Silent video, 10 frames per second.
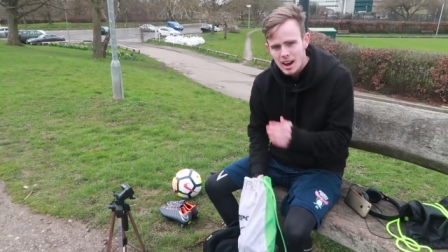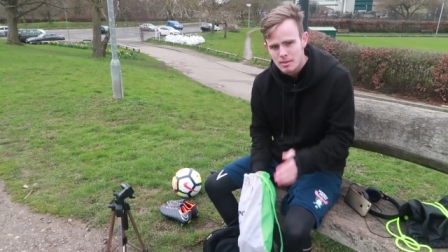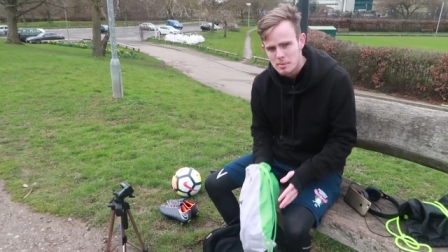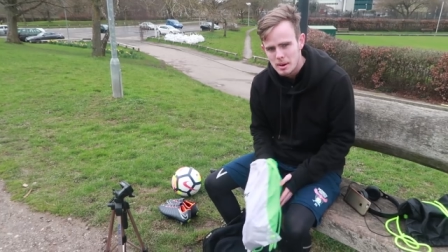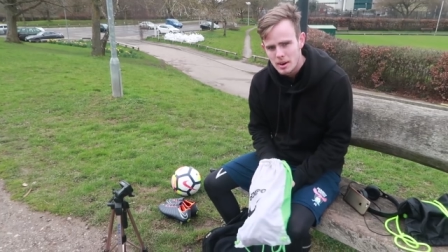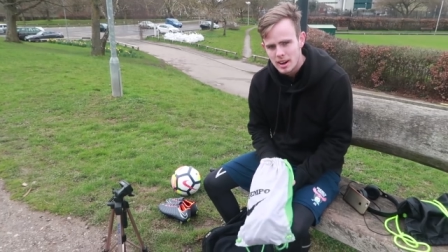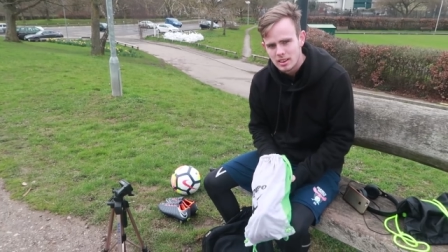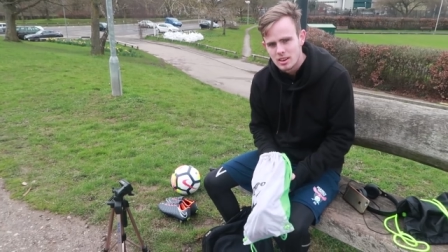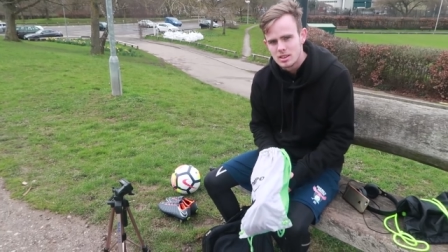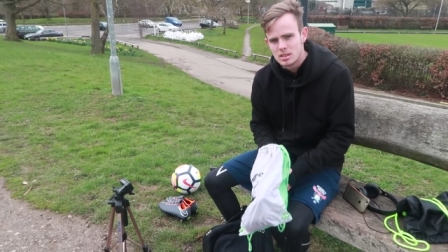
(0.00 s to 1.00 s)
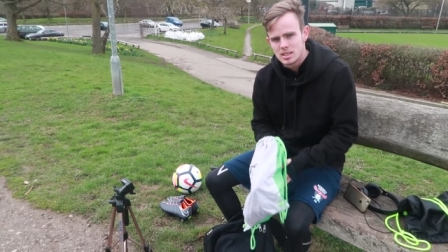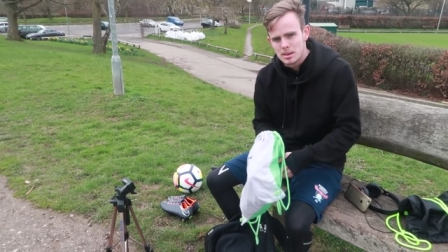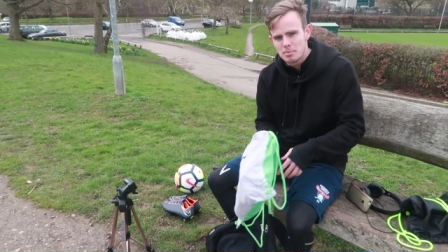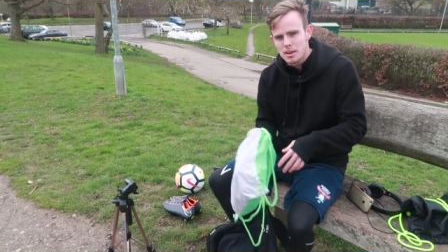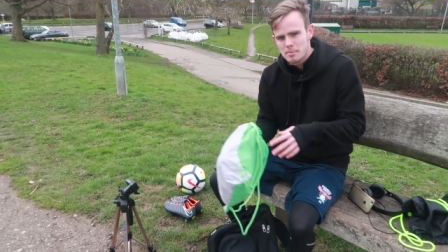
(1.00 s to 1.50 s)
I haven't been wearing those
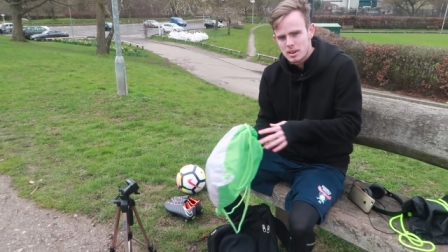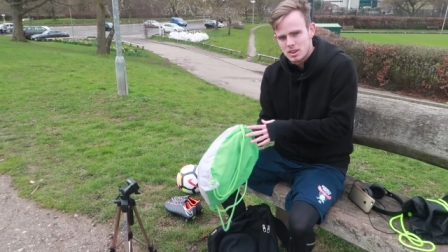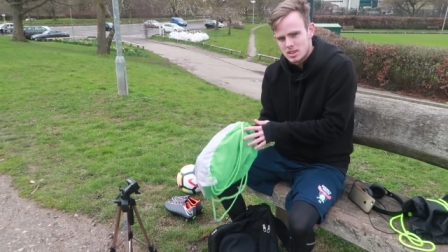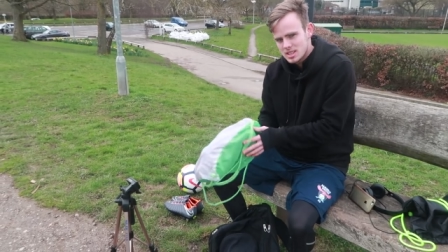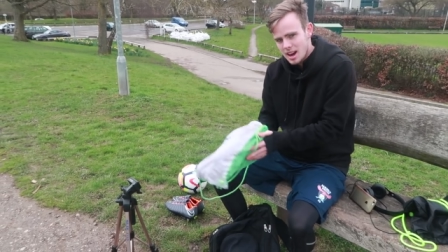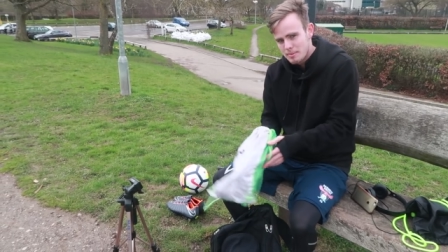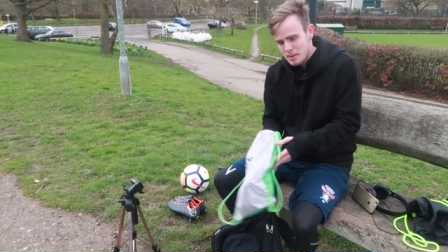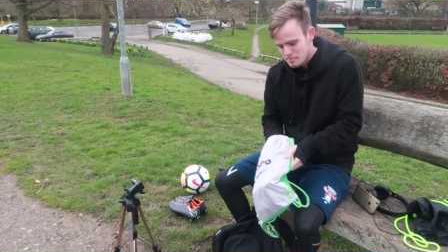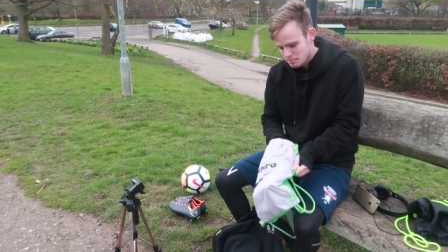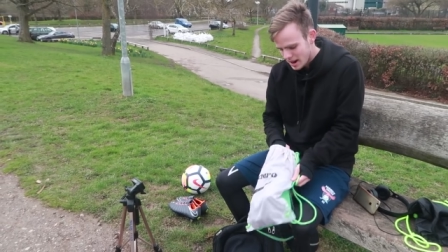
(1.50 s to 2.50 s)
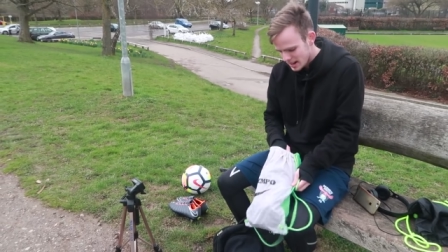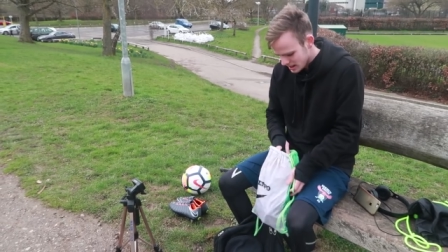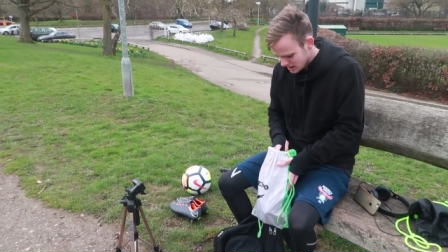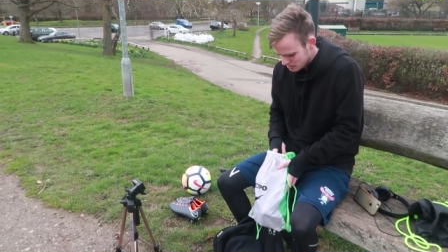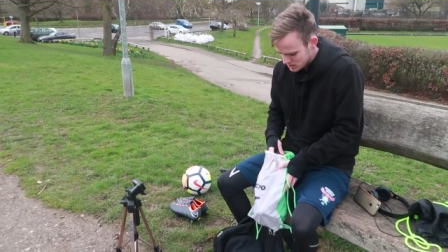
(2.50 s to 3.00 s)
simply because I've been
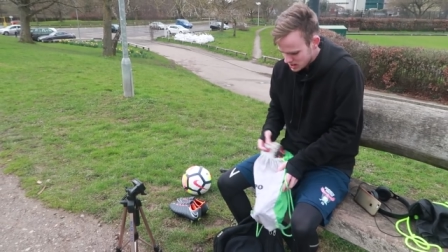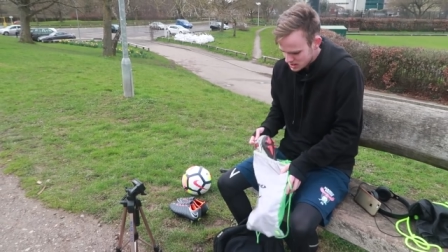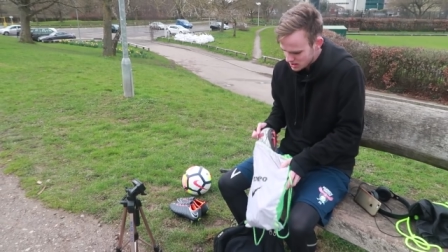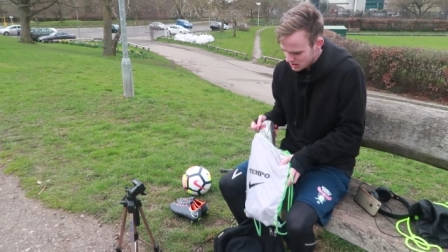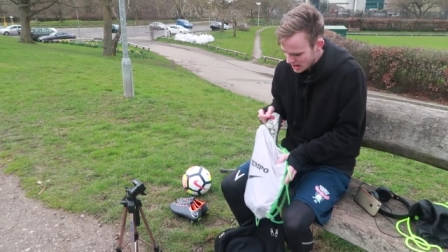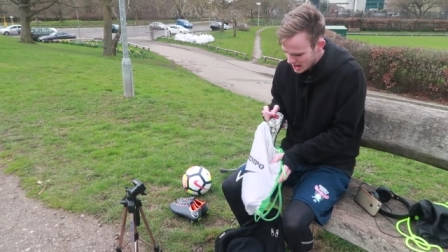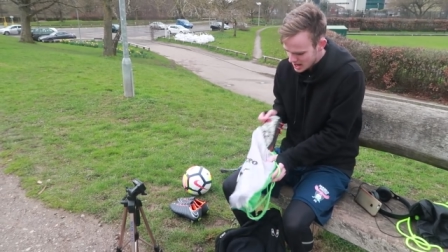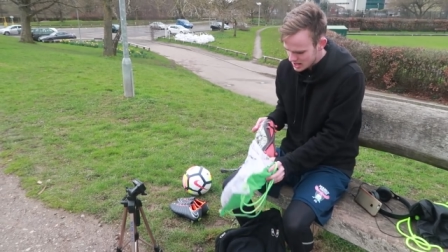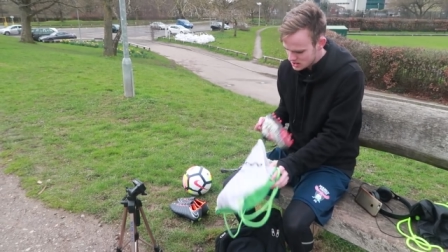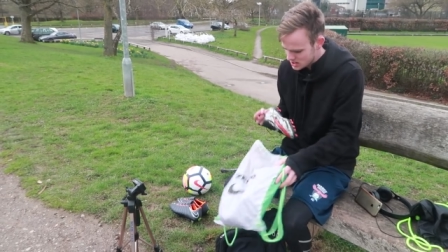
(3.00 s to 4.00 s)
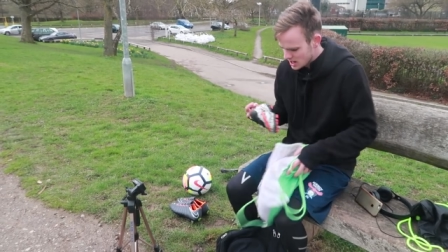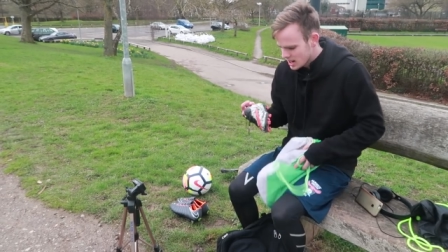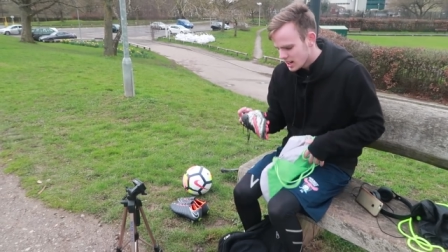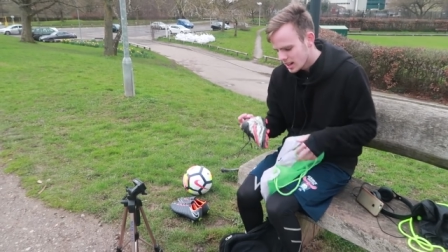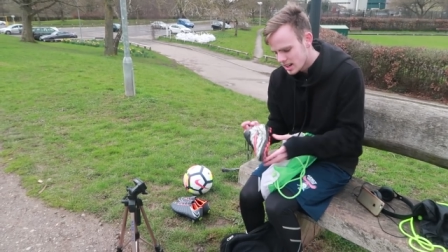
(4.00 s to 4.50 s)
breaking them just on the edge
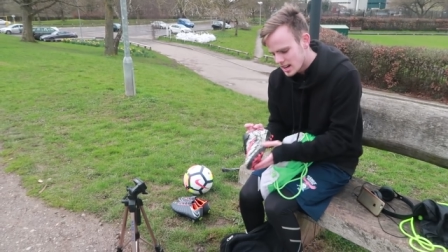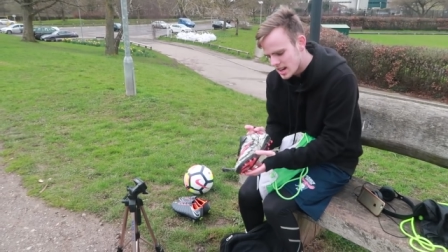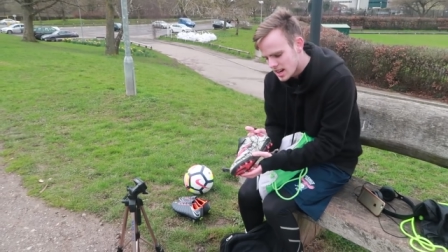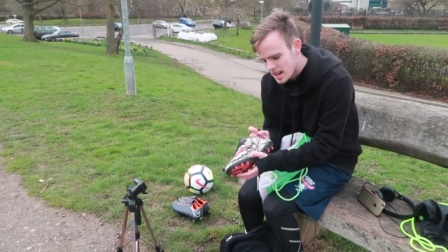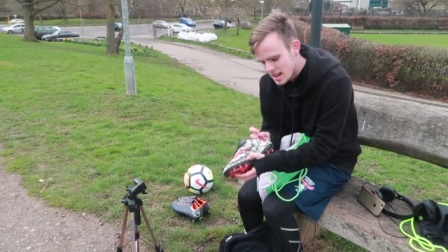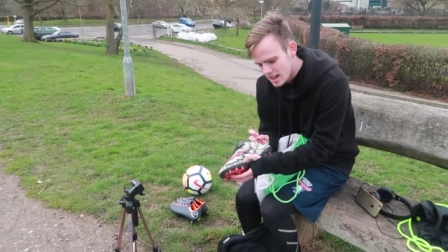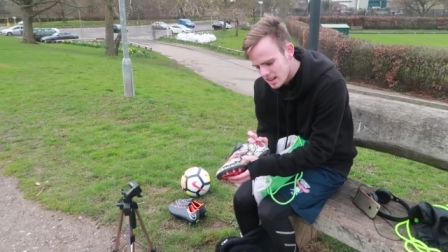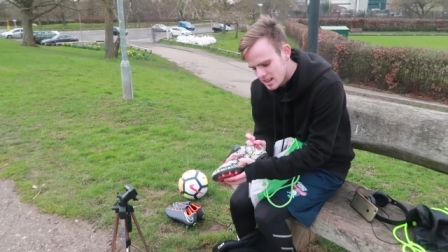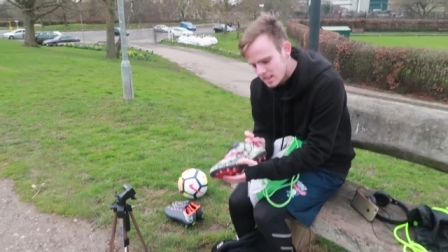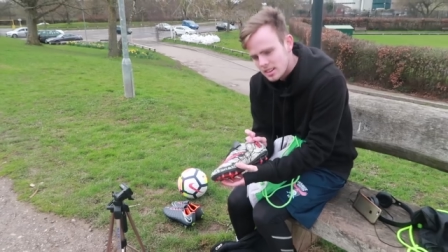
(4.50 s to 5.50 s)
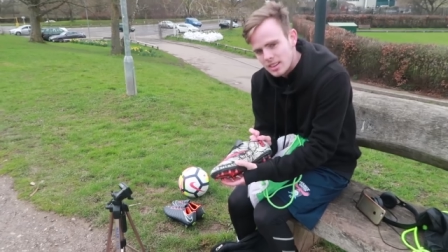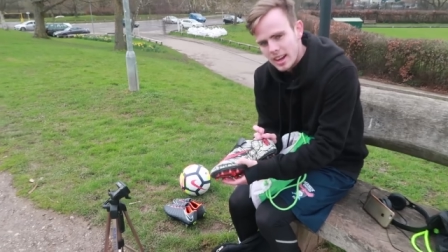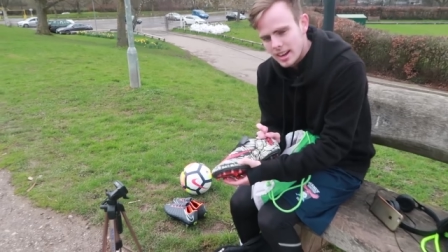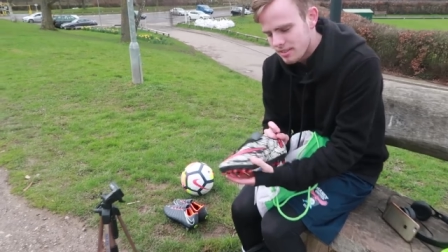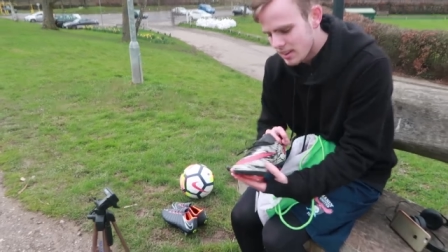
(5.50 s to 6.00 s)
in here.
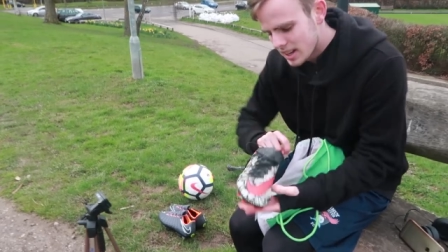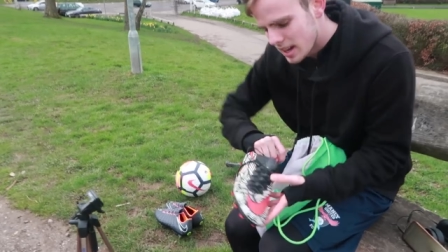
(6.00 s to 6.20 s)
And if I